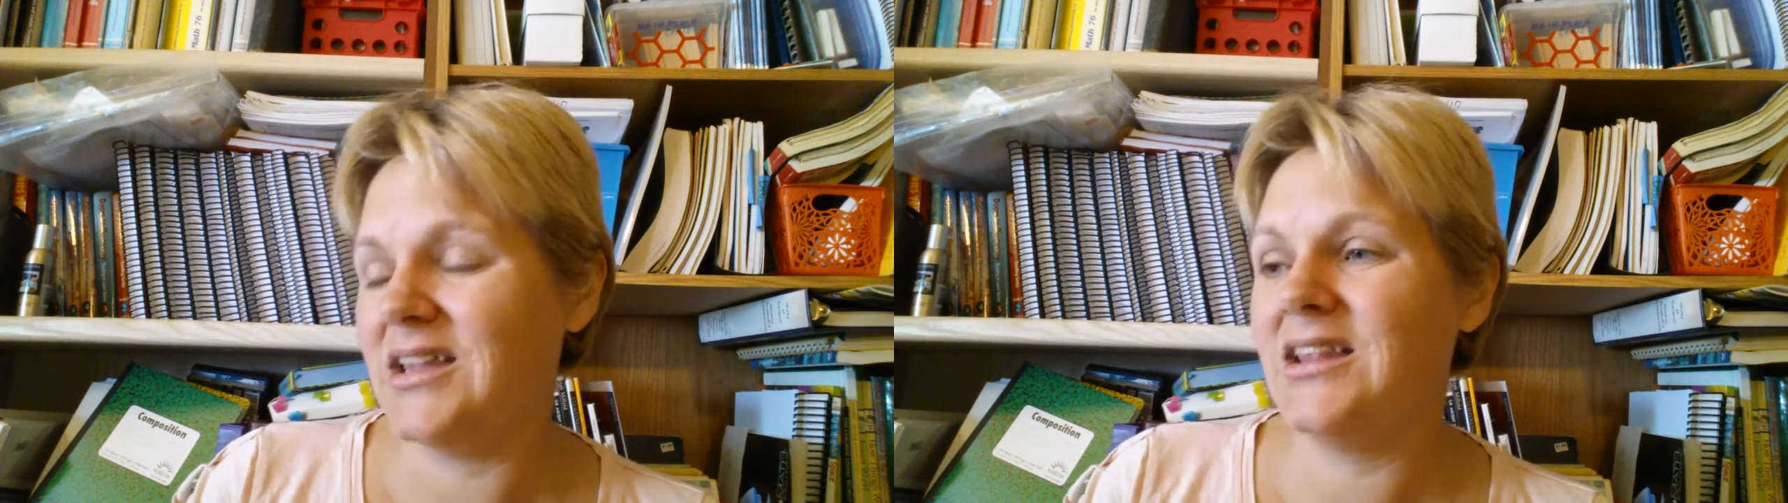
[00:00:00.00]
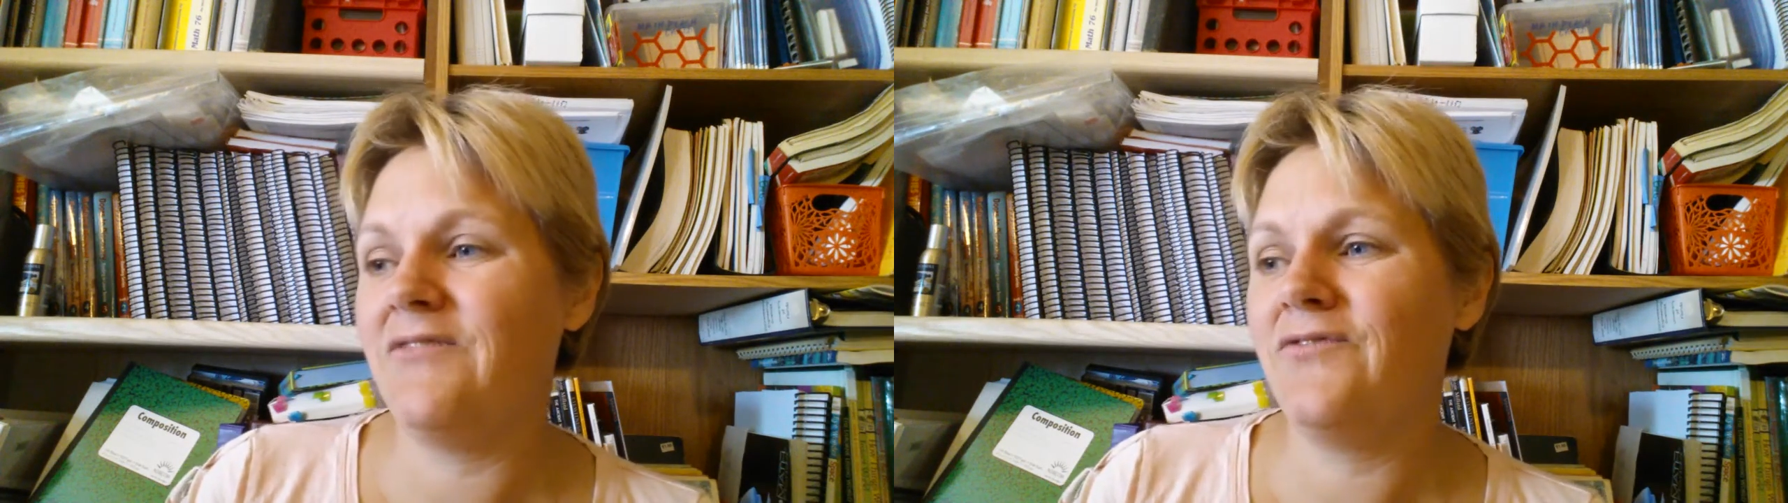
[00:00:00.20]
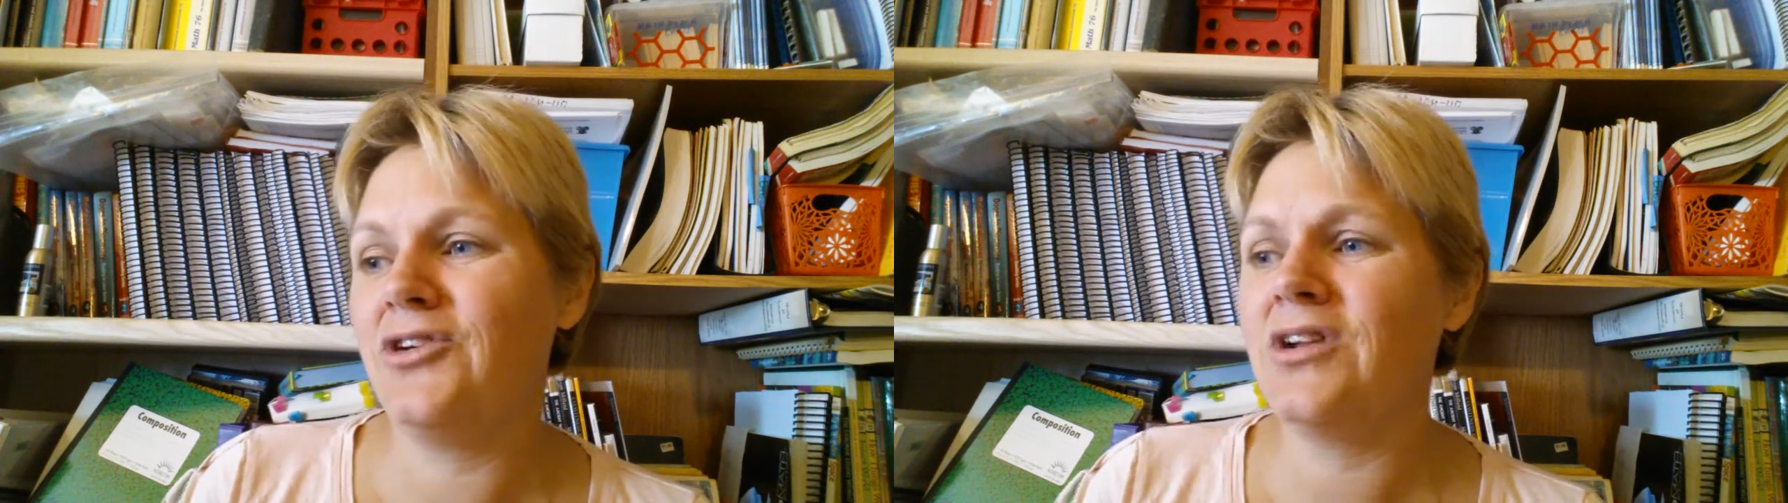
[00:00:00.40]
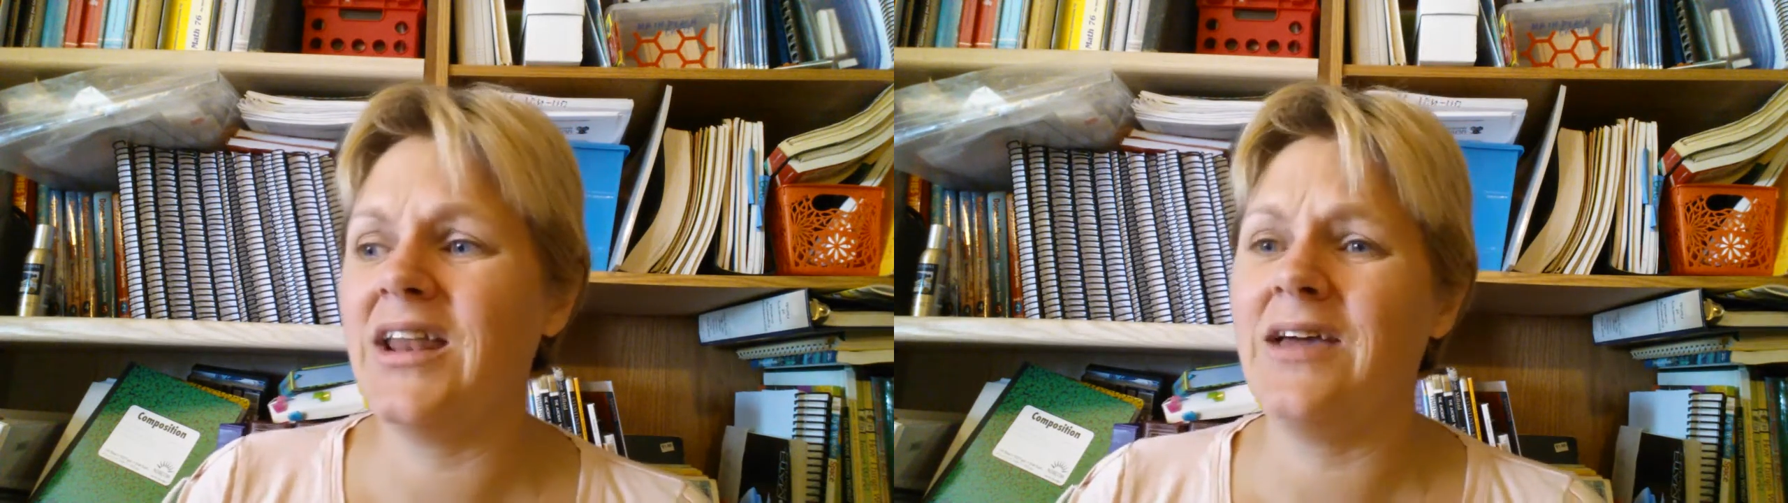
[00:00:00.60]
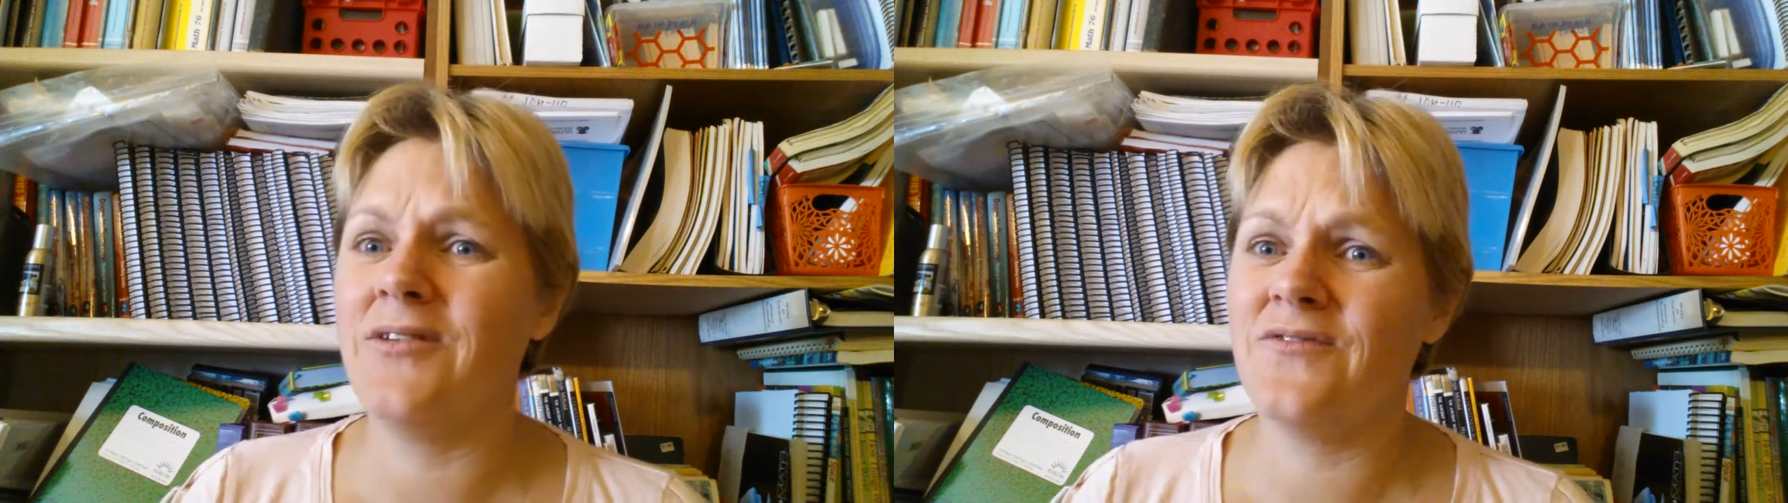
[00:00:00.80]
And if you're
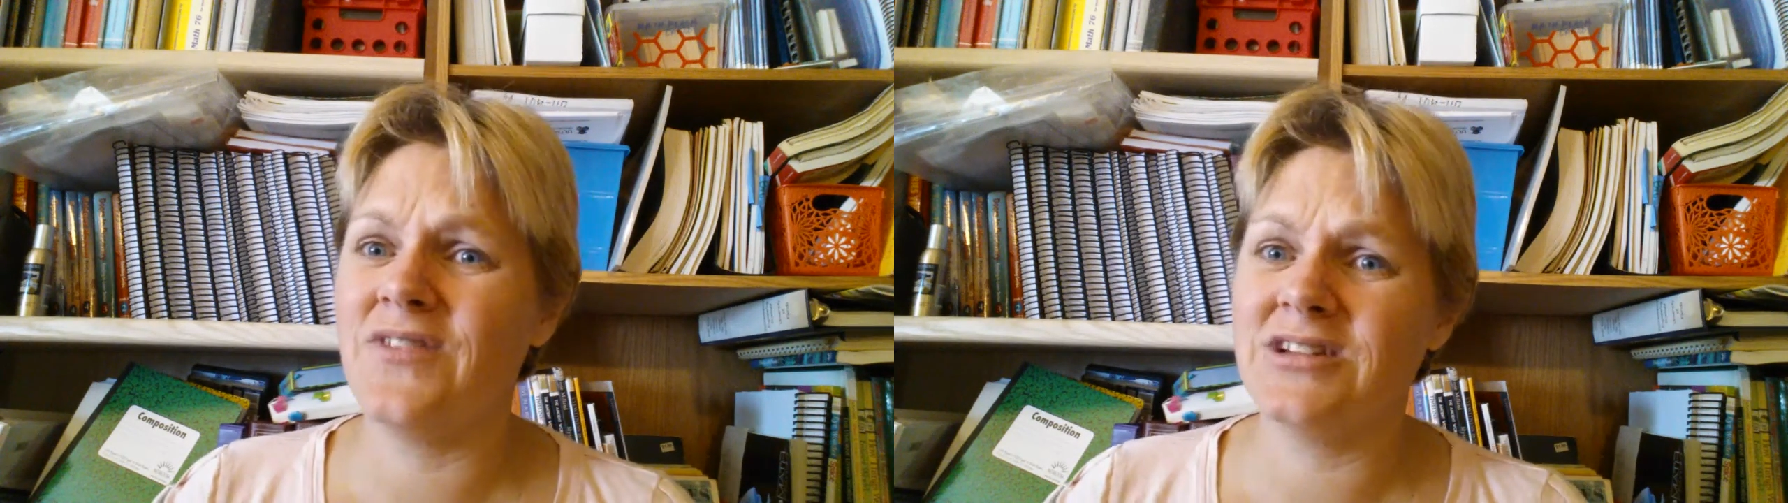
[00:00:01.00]
not having fun,